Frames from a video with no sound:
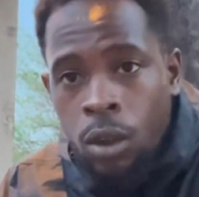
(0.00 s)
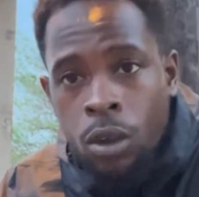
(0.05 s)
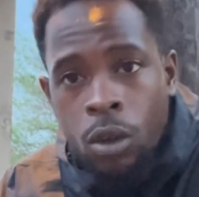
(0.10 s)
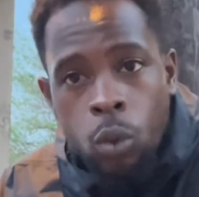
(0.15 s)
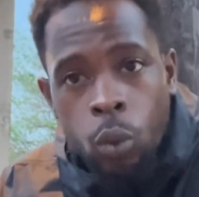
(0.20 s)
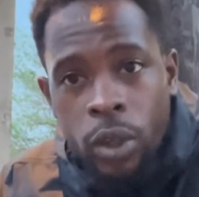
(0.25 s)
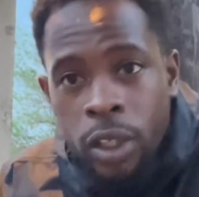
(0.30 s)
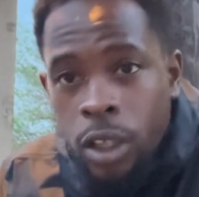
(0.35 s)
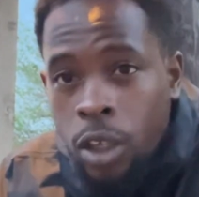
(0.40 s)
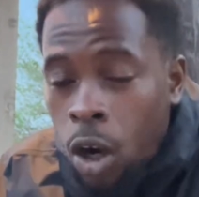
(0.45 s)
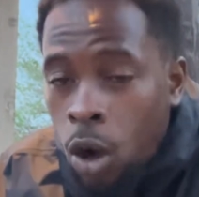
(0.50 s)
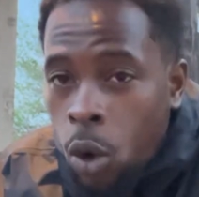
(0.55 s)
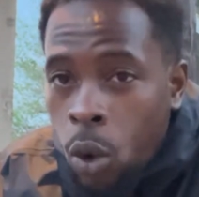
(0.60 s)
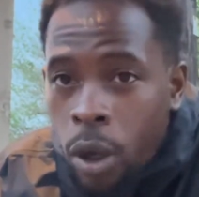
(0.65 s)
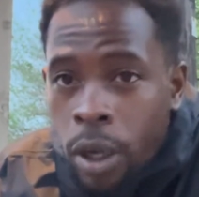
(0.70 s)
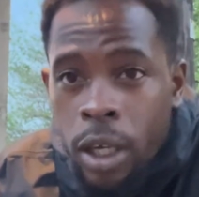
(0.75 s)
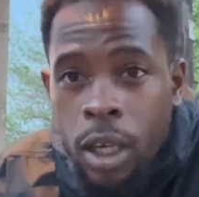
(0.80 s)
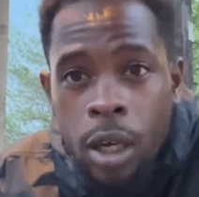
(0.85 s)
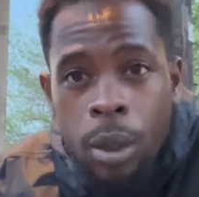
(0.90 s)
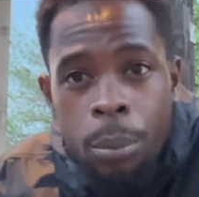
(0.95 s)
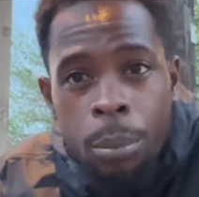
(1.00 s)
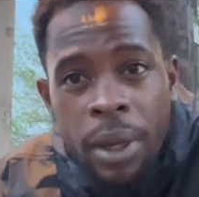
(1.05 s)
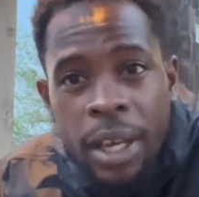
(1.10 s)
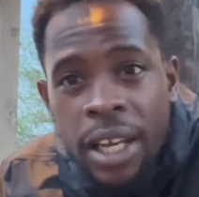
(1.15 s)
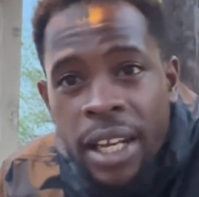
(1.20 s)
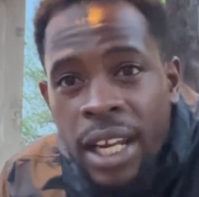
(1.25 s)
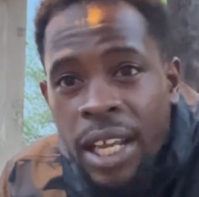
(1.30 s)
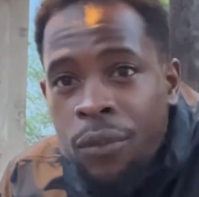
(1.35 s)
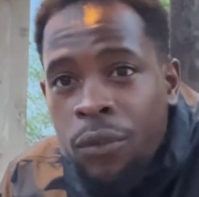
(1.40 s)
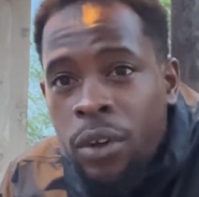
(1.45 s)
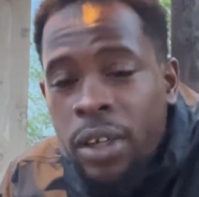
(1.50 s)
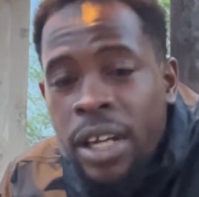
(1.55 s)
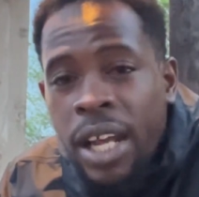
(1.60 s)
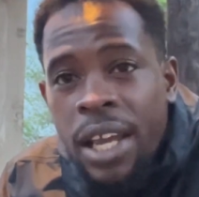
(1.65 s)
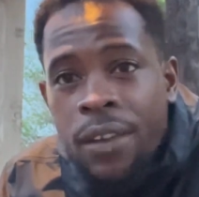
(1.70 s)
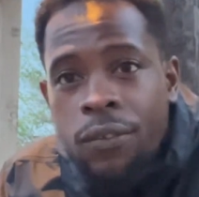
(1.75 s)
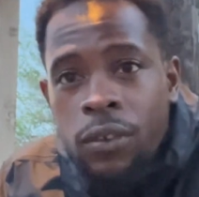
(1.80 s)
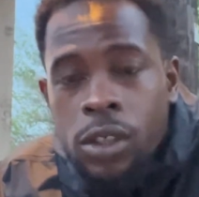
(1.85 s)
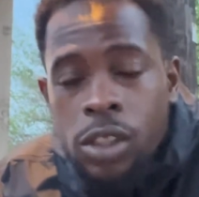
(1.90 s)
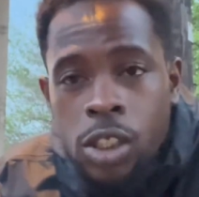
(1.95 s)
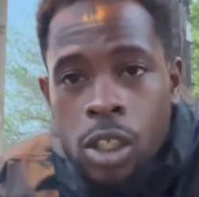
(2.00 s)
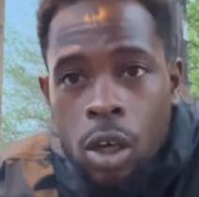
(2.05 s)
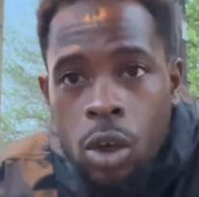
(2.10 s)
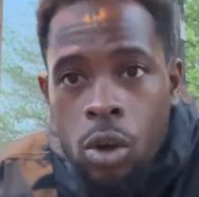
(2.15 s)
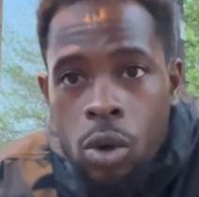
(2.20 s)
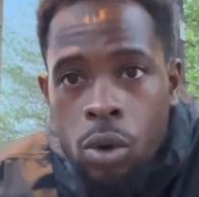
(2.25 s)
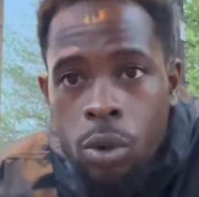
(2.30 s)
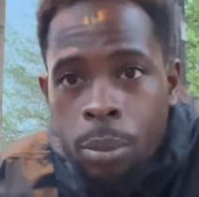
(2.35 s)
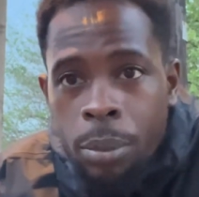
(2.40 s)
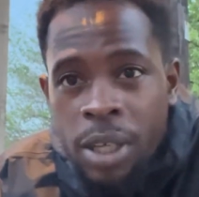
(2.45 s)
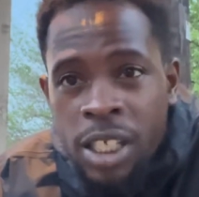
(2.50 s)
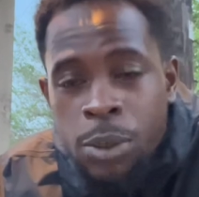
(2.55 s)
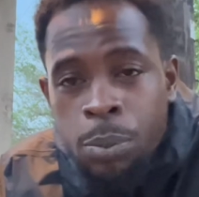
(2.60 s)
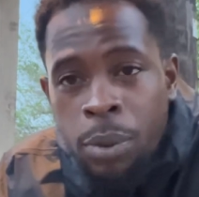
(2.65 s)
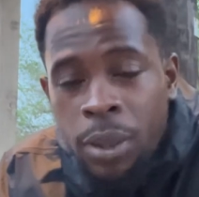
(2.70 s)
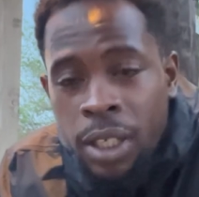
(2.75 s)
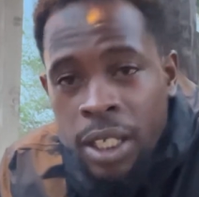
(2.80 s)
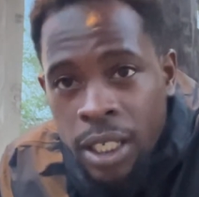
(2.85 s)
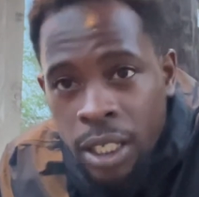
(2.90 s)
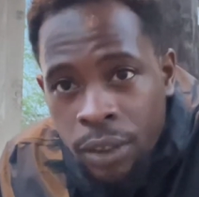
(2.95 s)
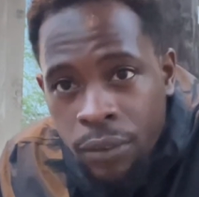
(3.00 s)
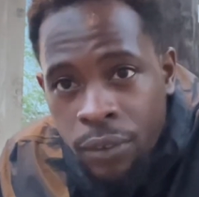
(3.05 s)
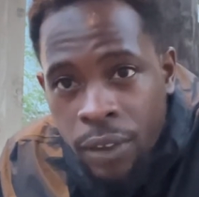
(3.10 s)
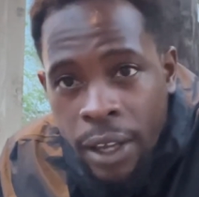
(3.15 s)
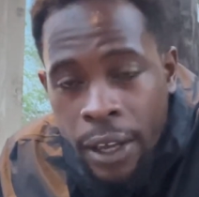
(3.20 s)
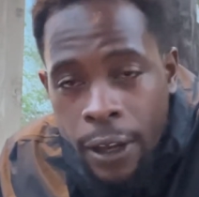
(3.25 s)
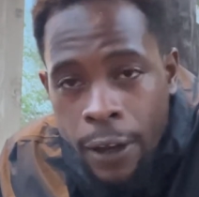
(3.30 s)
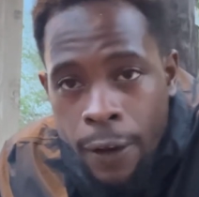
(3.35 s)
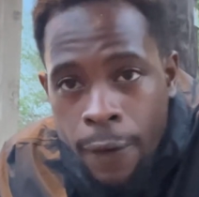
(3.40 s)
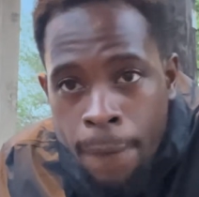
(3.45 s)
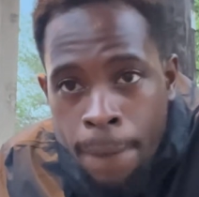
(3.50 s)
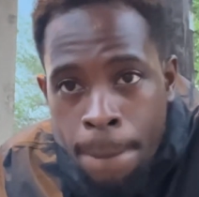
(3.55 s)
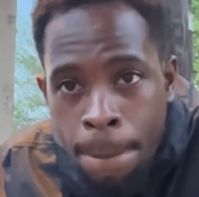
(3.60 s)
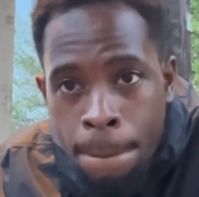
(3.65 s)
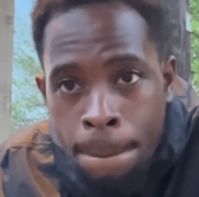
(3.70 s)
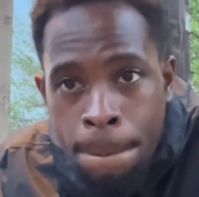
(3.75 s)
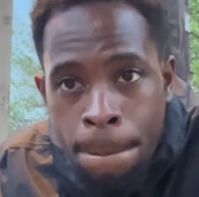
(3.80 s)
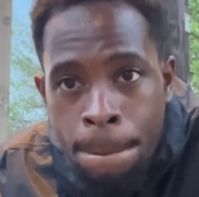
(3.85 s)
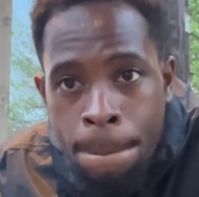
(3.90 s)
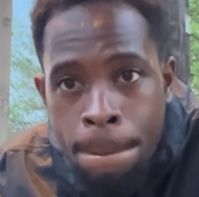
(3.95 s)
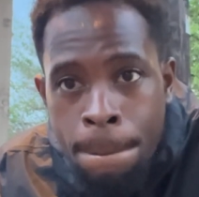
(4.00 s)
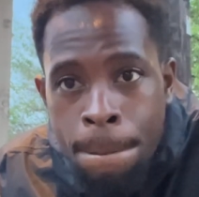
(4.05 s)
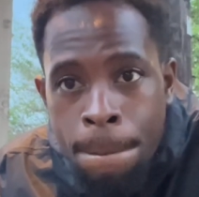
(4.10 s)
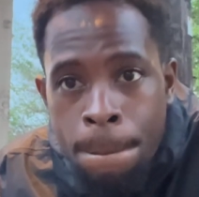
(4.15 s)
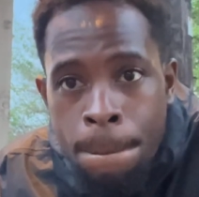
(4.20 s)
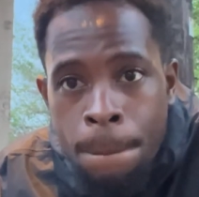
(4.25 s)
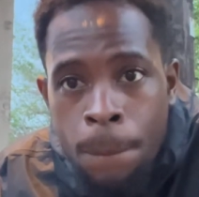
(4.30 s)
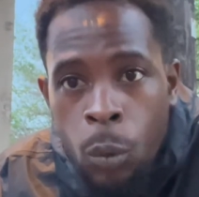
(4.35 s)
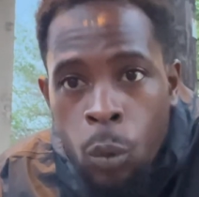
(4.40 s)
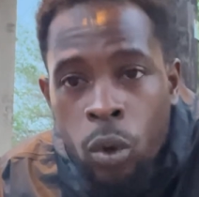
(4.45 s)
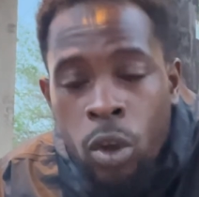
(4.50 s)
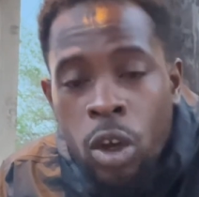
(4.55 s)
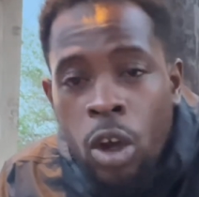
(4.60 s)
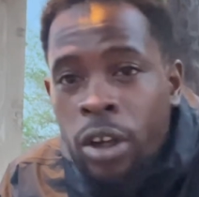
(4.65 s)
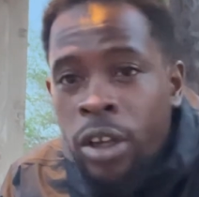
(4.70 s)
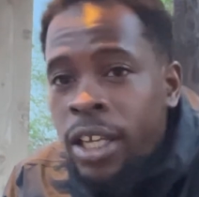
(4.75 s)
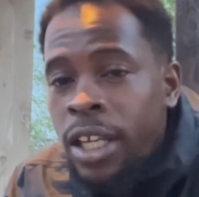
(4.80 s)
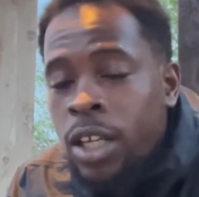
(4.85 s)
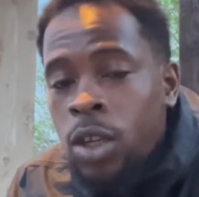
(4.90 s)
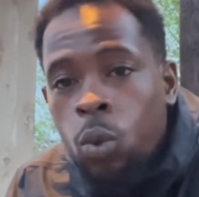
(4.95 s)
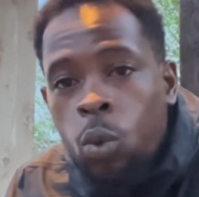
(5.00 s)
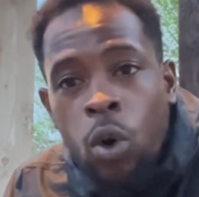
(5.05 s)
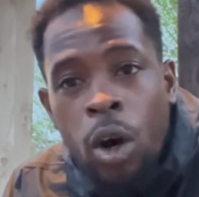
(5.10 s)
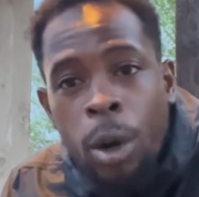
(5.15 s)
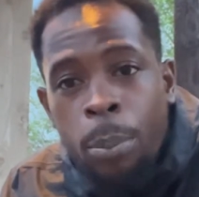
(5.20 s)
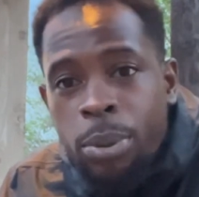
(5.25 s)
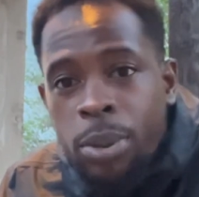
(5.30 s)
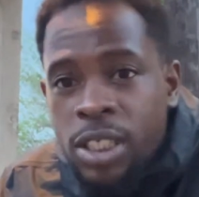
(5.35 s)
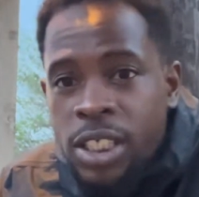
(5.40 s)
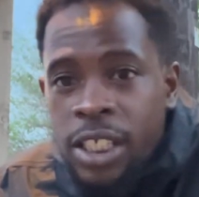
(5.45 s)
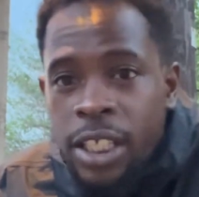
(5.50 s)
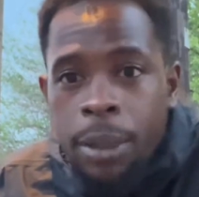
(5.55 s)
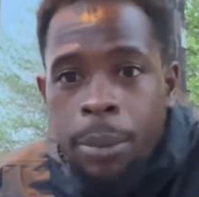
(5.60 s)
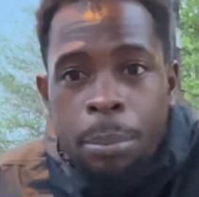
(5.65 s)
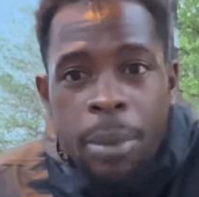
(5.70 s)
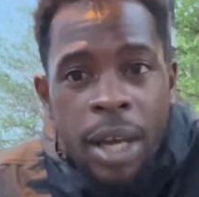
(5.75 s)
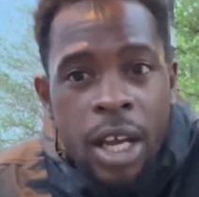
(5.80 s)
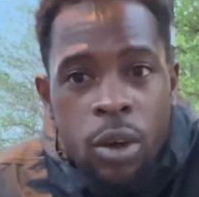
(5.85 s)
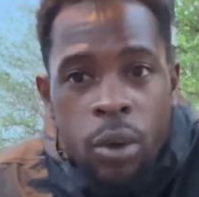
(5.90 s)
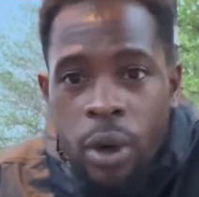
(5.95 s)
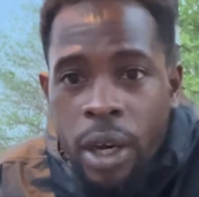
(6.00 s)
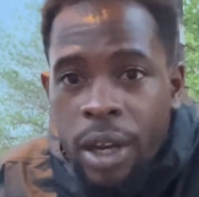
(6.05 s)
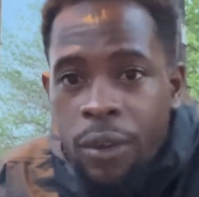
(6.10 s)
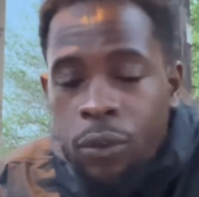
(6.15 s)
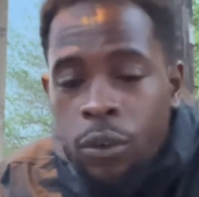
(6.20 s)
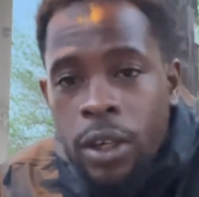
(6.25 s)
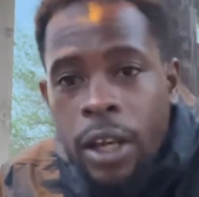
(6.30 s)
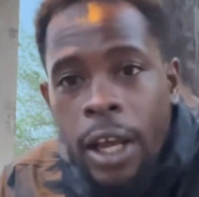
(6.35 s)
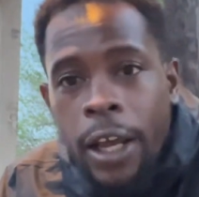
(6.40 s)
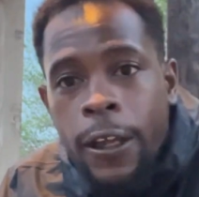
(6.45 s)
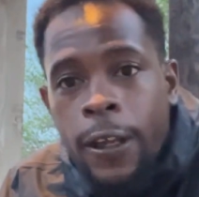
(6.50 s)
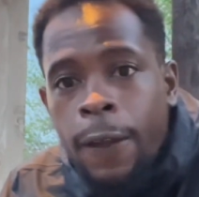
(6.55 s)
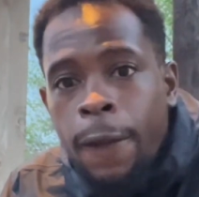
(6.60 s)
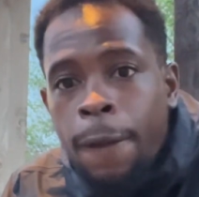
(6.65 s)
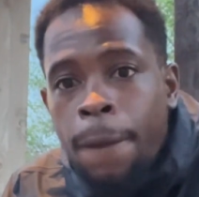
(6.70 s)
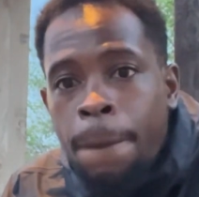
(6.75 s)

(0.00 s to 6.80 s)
We going up, man, every day for sure. Best believe that. We are getting 1% better every day.